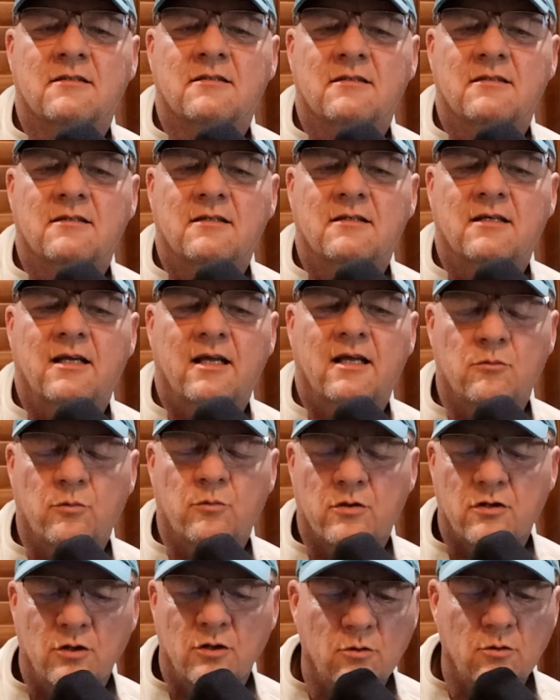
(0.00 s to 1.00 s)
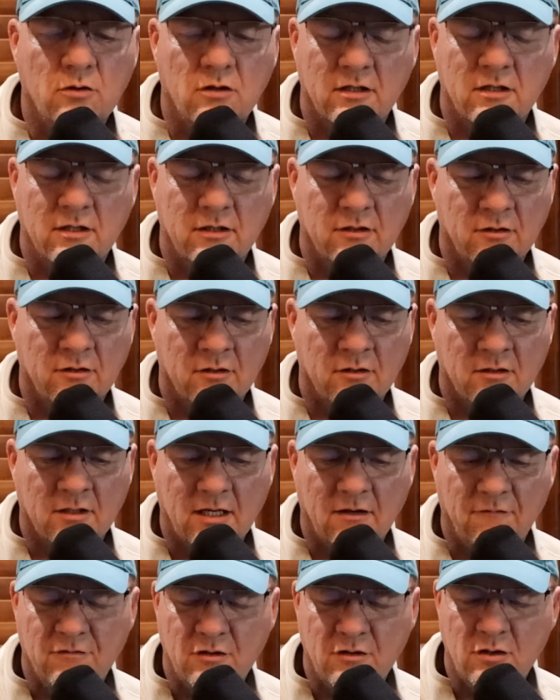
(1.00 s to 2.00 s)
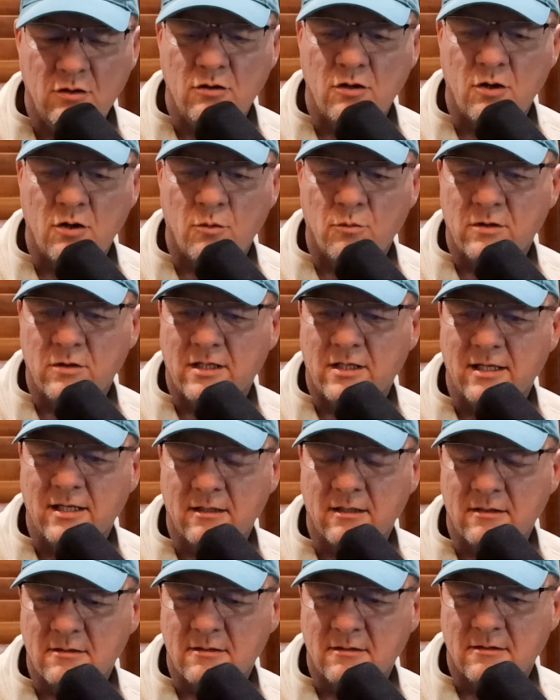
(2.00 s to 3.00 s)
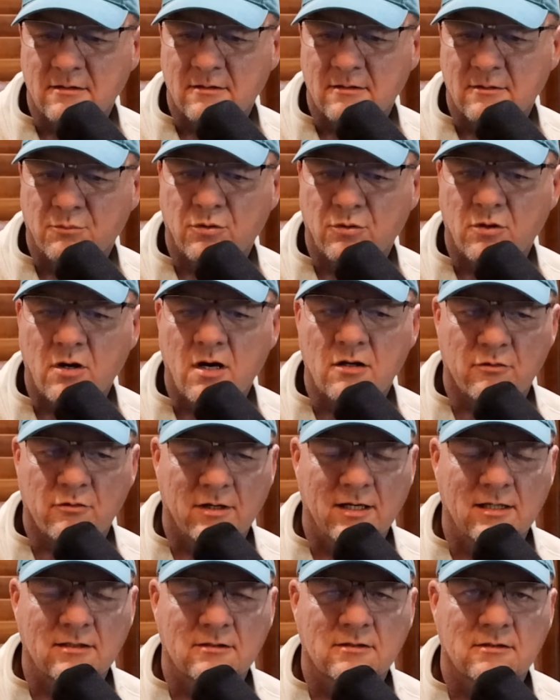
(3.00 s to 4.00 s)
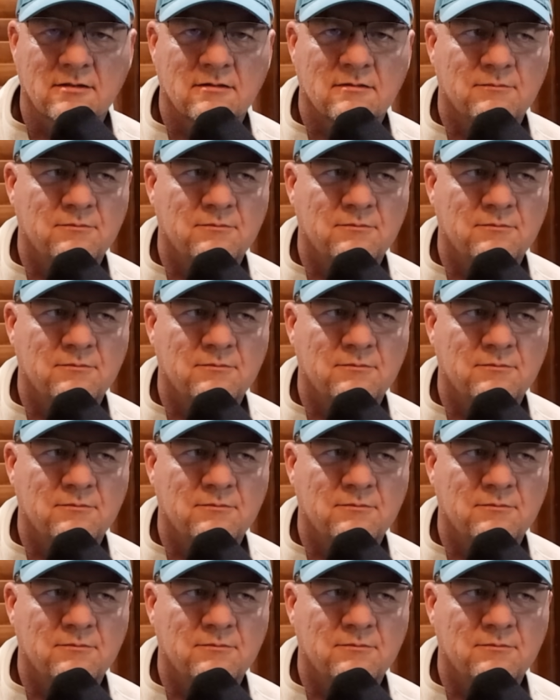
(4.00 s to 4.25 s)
And with nuclear, if you don't get progress